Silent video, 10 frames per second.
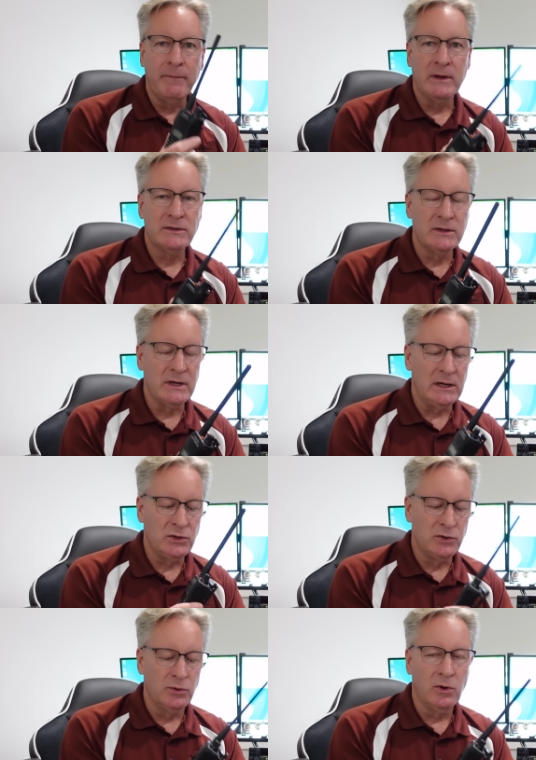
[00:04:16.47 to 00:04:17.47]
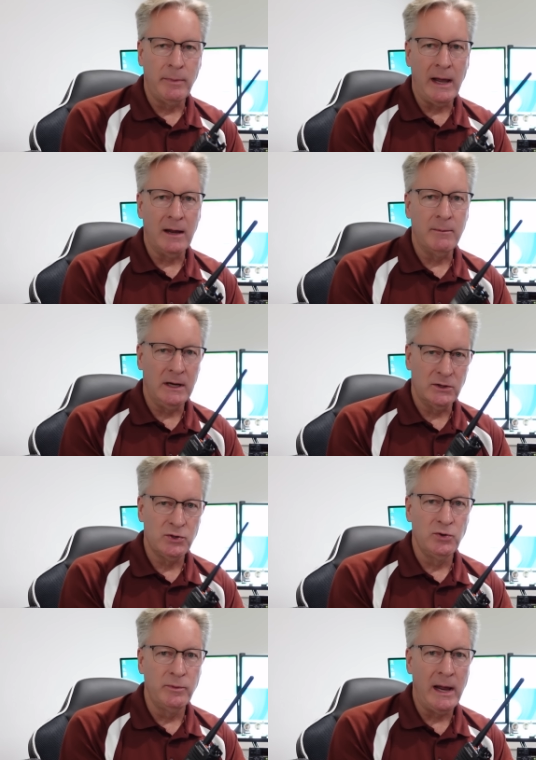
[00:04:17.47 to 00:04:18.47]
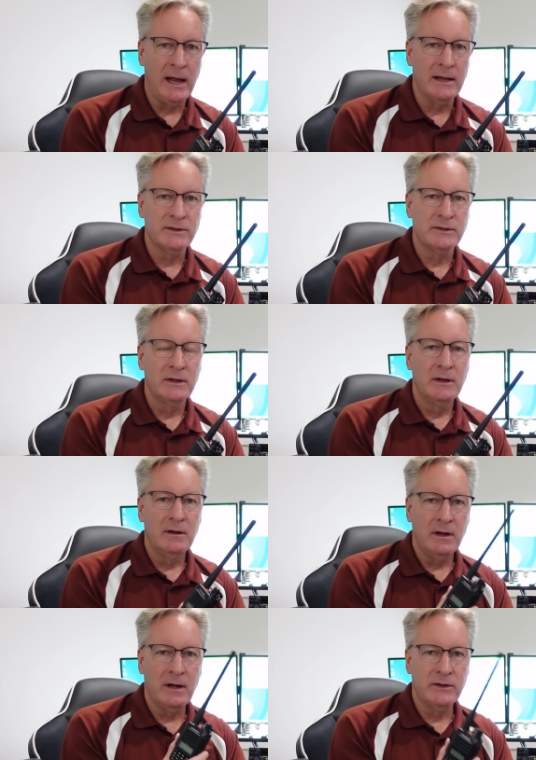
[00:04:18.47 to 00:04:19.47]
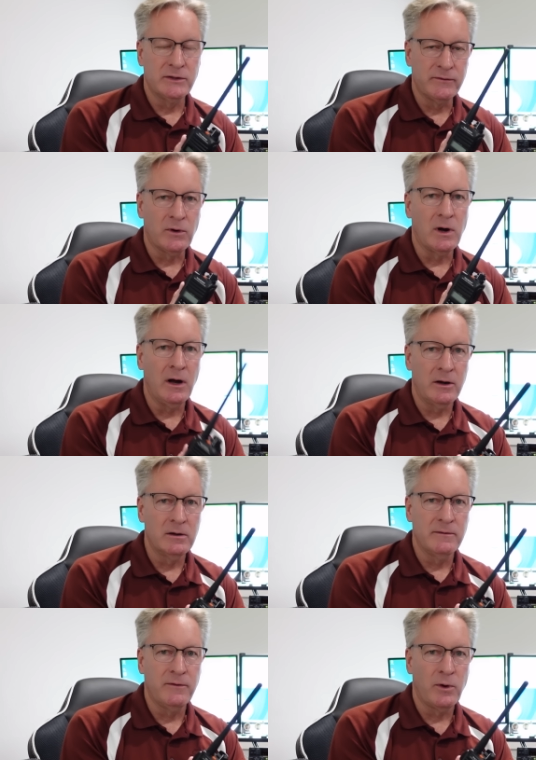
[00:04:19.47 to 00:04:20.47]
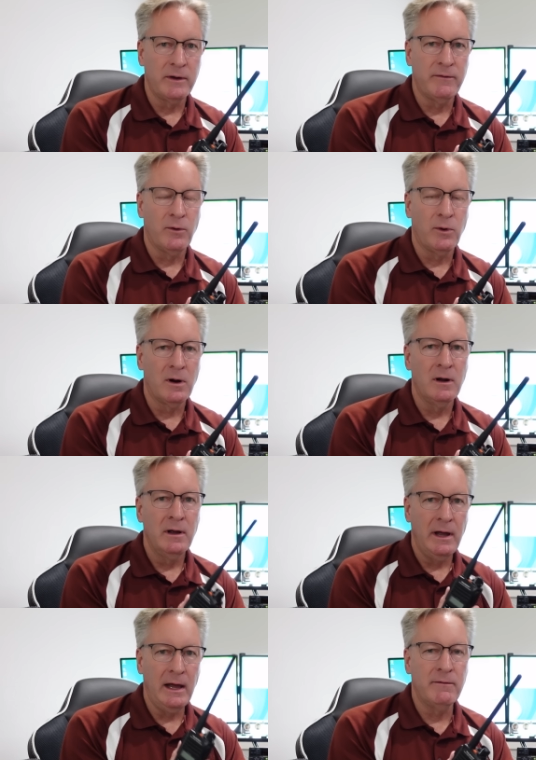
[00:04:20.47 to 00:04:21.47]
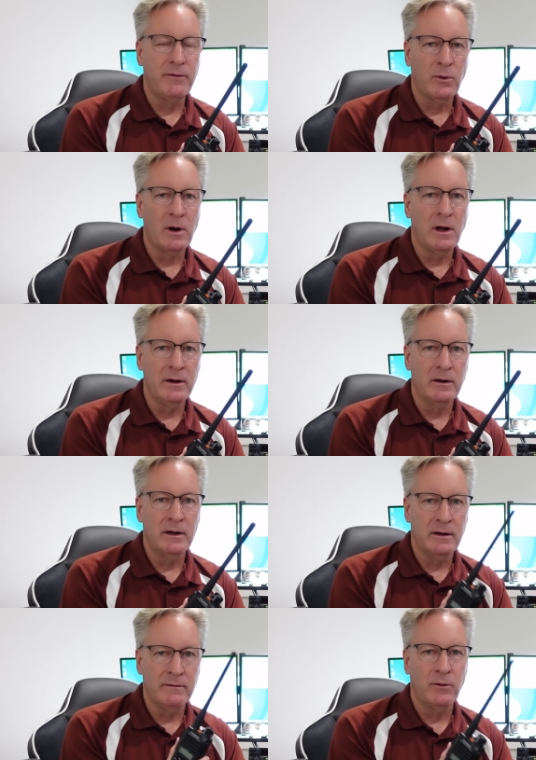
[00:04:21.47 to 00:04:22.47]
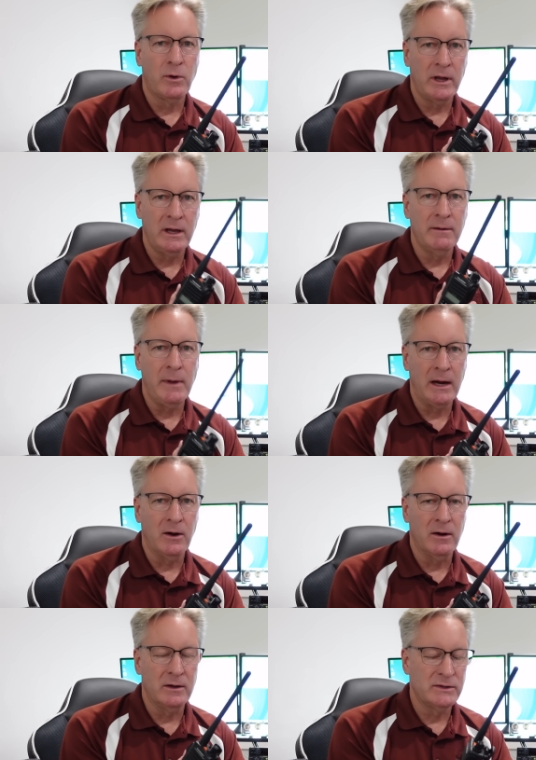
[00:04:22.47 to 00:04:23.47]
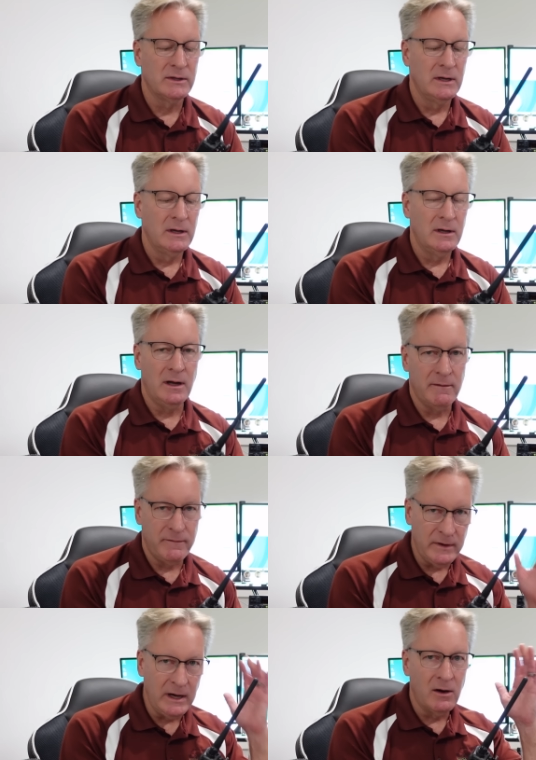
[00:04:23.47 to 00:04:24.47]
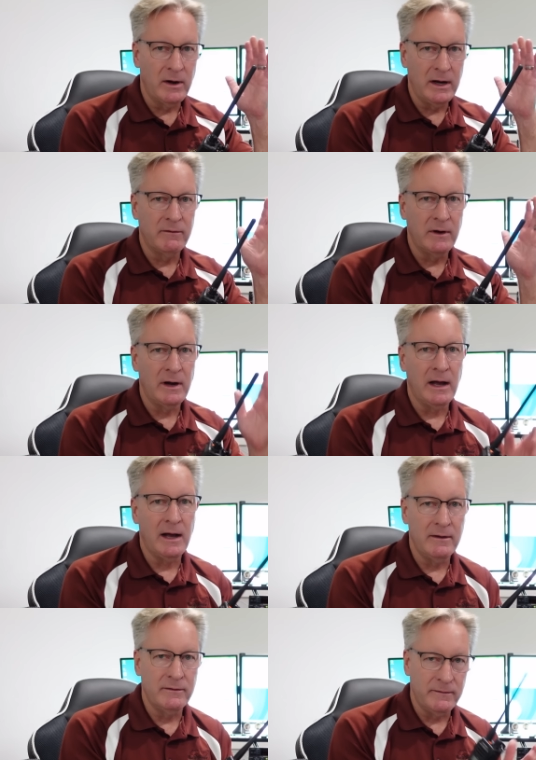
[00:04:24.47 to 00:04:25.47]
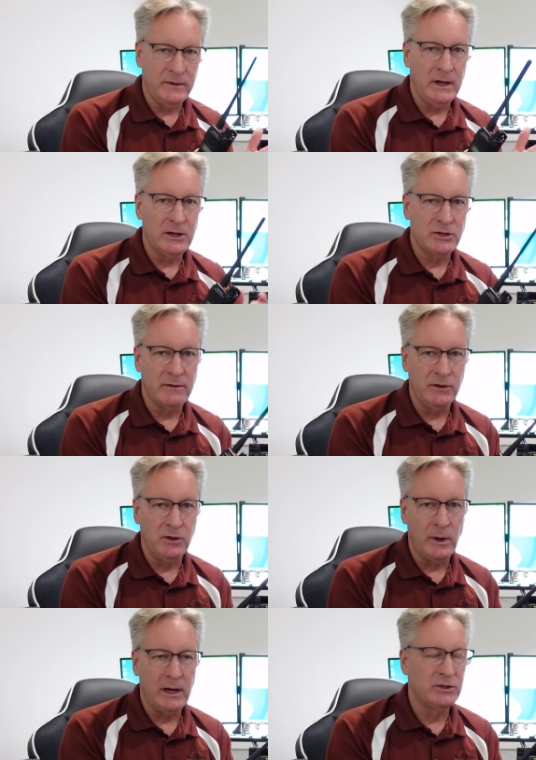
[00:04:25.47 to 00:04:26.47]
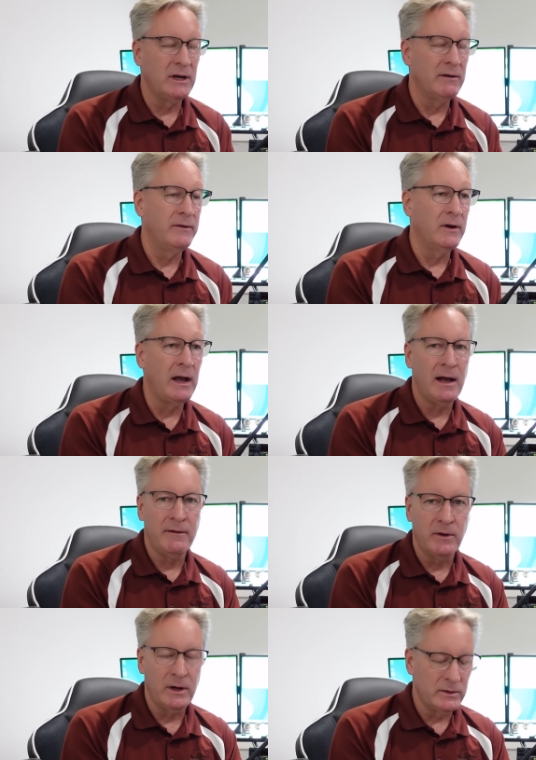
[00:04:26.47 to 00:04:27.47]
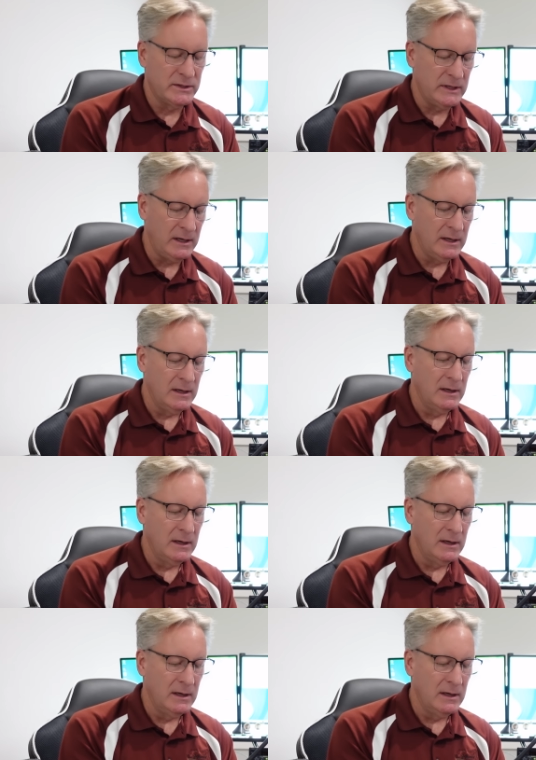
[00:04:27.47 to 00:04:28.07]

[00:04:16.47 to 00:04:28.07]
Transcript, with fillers: This is a dual band, meaning two bands. This is for 144 and 440 megahertz. Very, very high VHF, UHF, very high frequency.